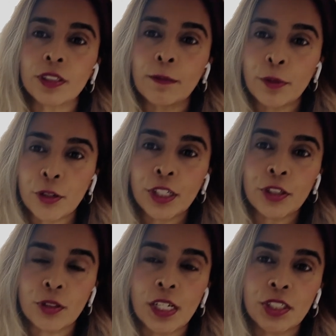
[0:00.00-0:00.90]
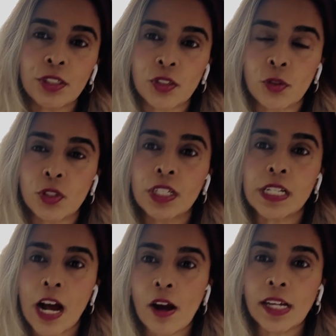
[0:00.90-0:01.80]
The American Urological Association
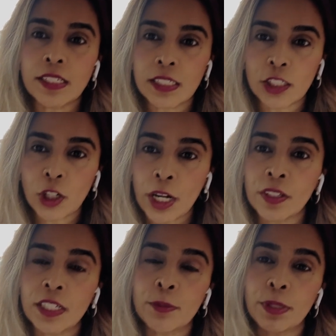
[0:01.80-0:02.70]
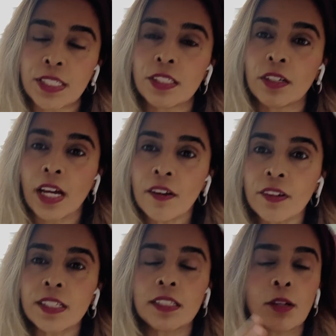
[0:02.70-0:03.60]
now has these guidelines based on
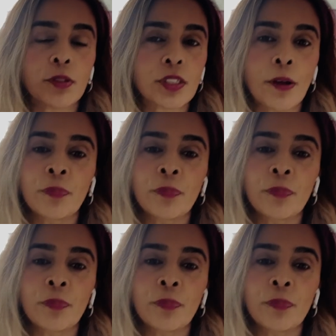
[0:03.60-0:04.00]
evidence that was